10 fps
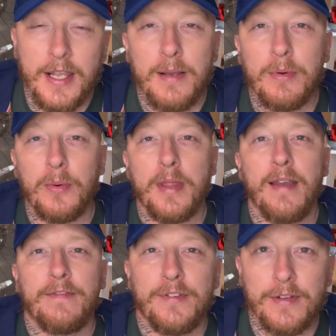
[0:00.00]
But without
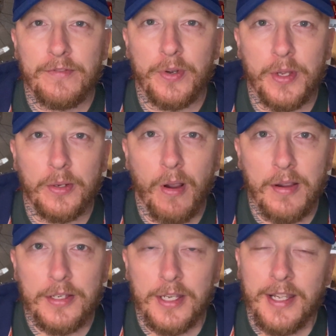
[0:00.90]
further ado,
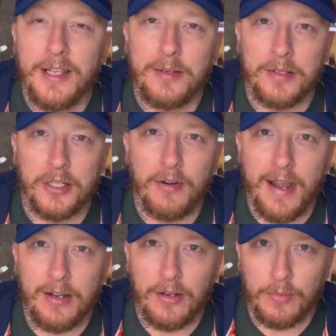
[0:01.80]
guys, I'm going to
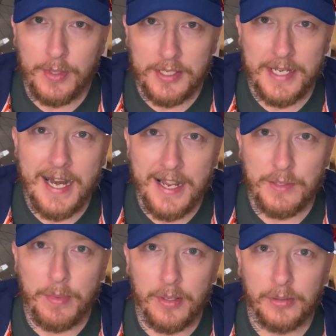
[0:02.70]
crack on with today's
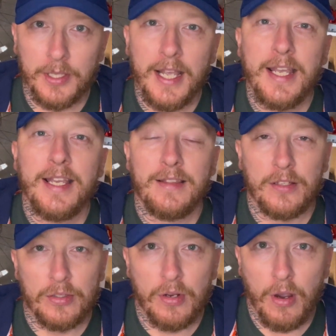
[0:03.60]
build the
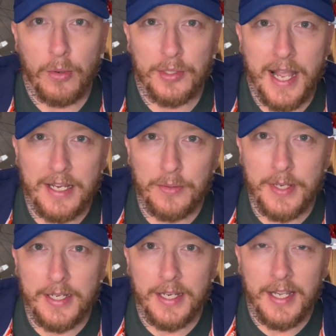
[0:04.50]
Star Wars
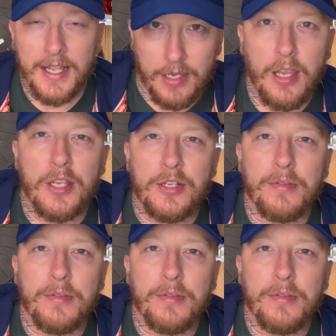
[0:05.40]
X-Wing issue